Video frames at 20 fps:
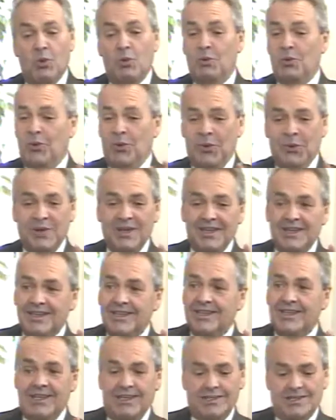whoa,
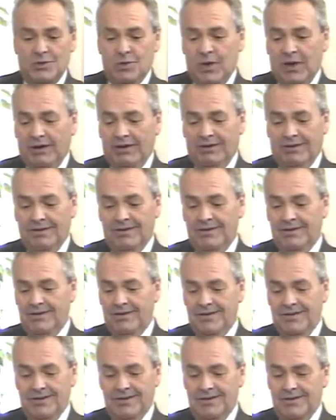Twitter,
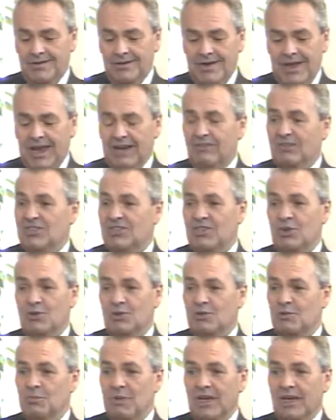every
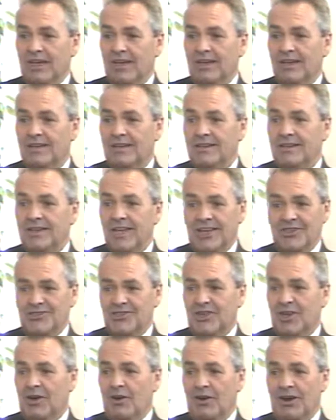social media, it's
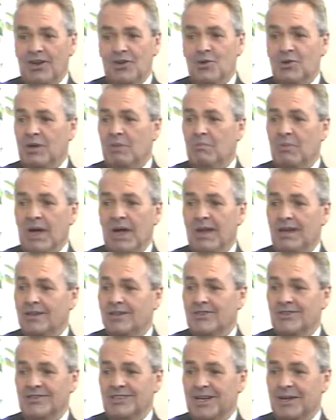there, and you can buy it
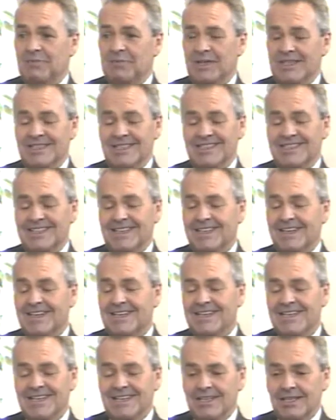just like a pizza. I said,
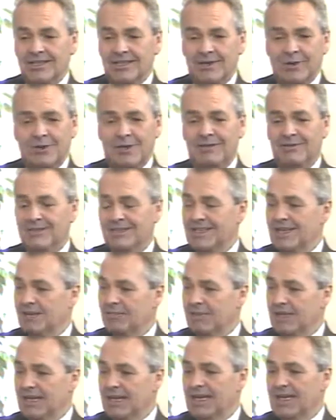don't even tell
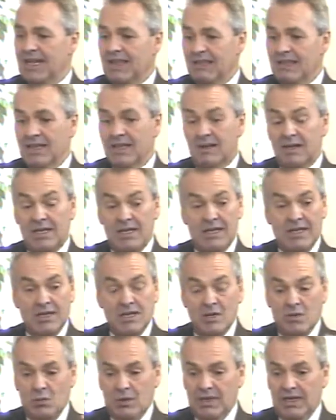me that. And then
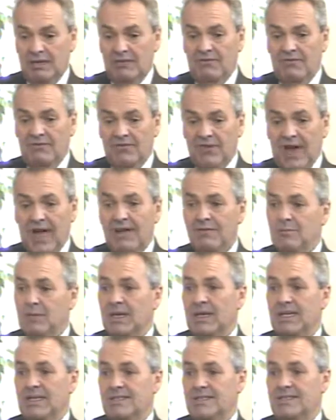within 5
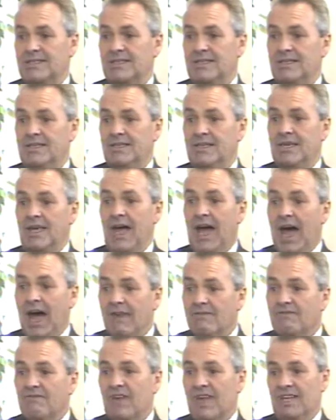minutes
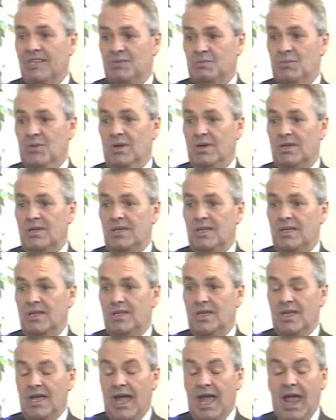on Facebook,
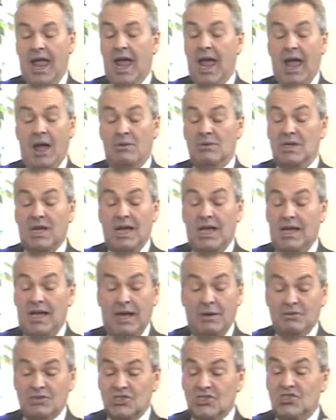I
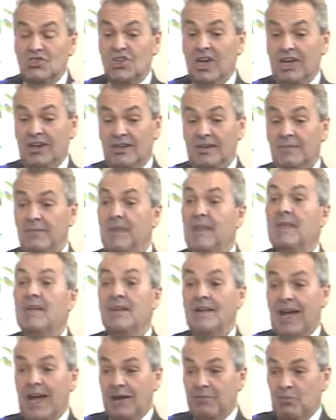was stunned.
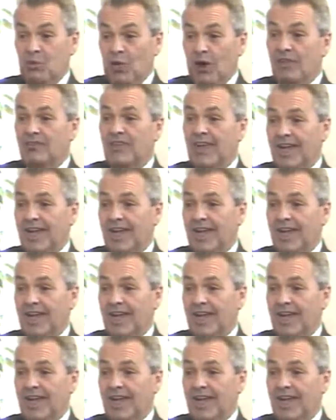I brought